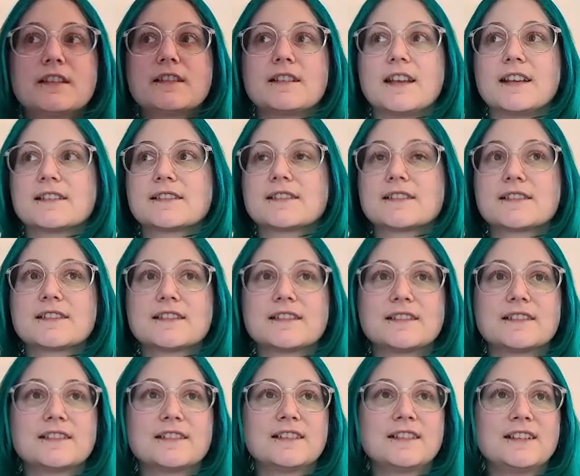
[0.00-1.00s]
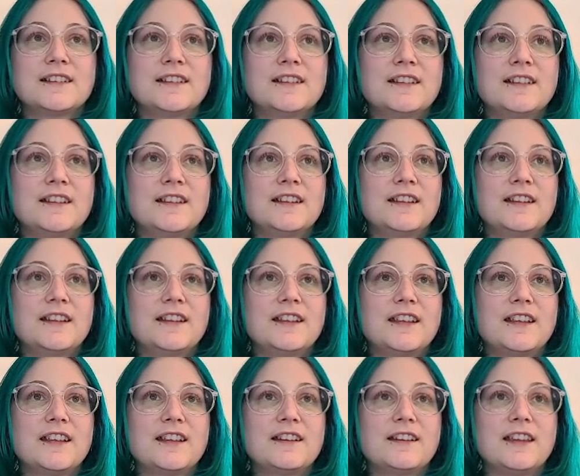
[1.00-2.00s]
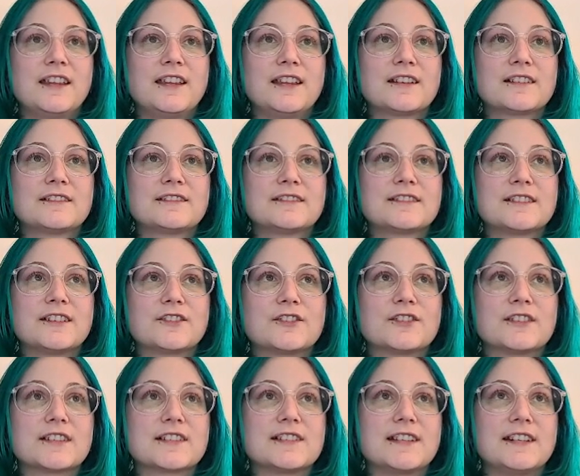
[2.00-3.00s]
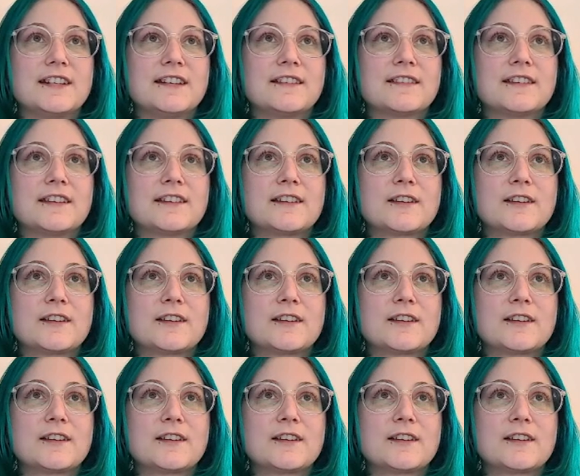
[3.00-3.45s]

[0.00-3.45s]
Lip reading: that's like such an exciting thing that